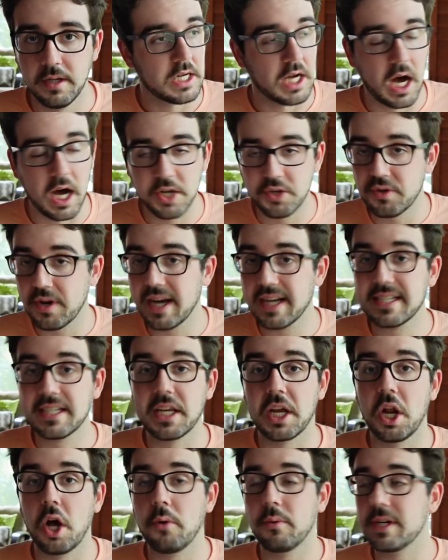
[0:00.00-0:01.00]
Contracts
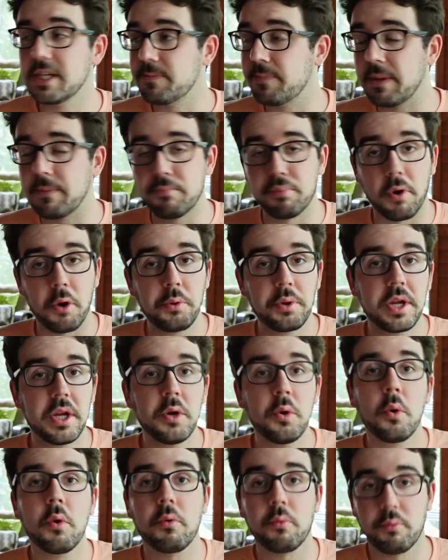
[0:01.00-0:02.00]
can always be broken
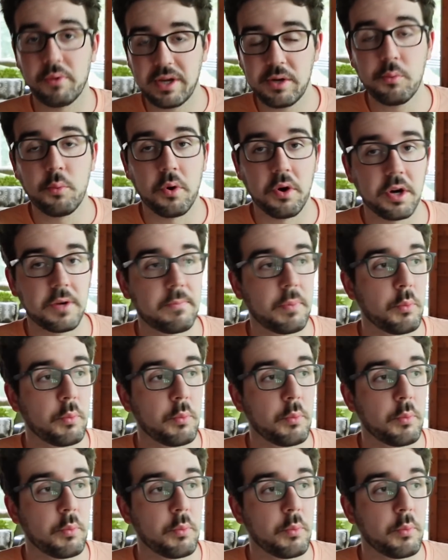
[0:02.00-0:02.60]
or reworked,